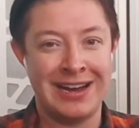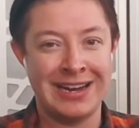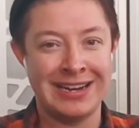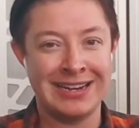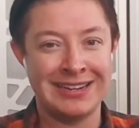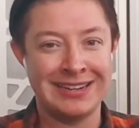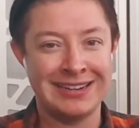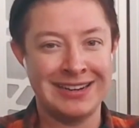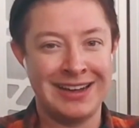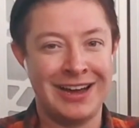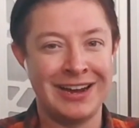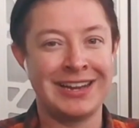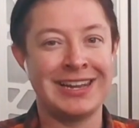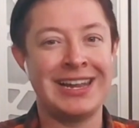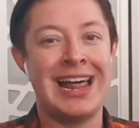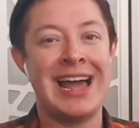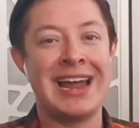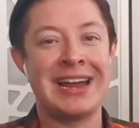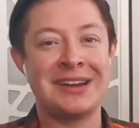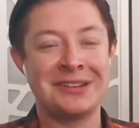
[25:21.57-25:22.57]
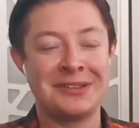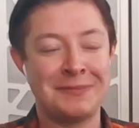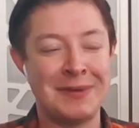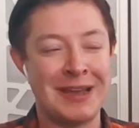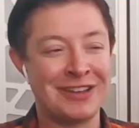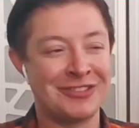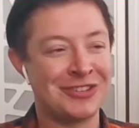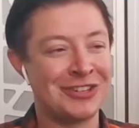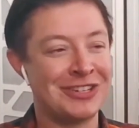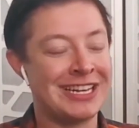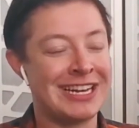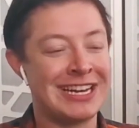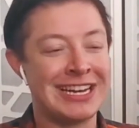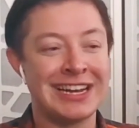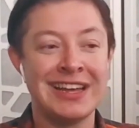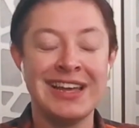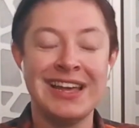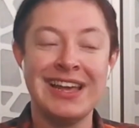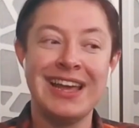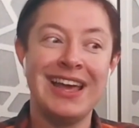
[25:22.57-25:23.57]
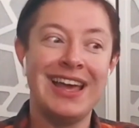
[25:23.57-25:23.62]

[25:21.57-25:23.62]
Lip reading: on online, especially,